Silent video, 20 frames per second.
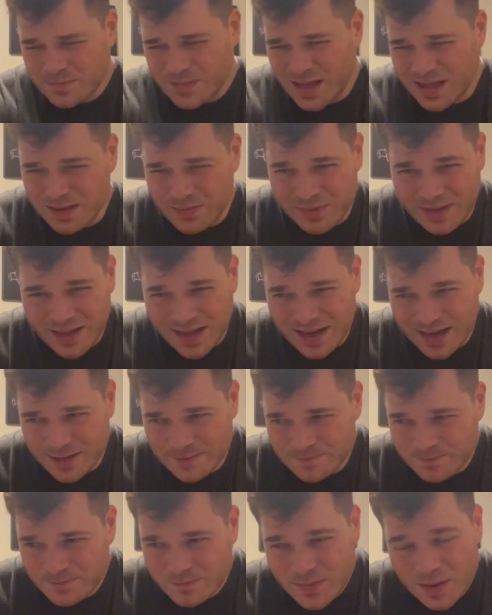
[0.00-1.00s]
in the
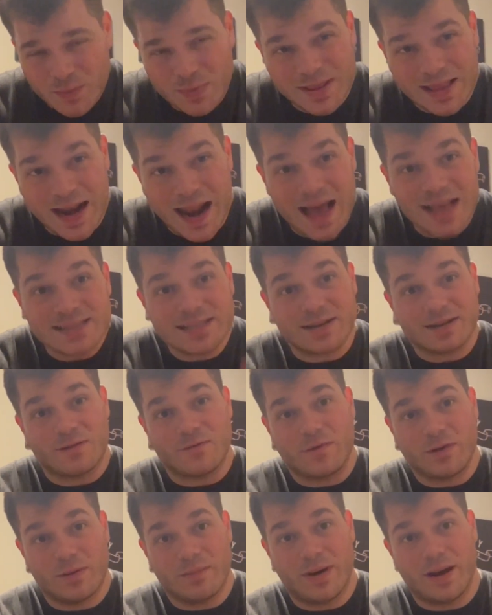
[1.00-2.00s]
beginning, but then I start to
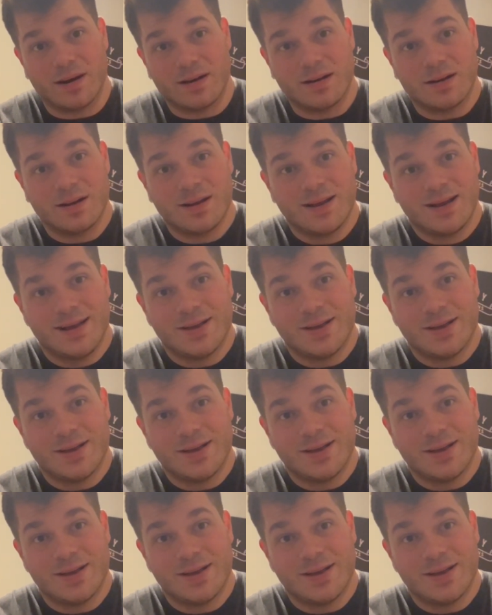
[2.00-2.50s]
feel better.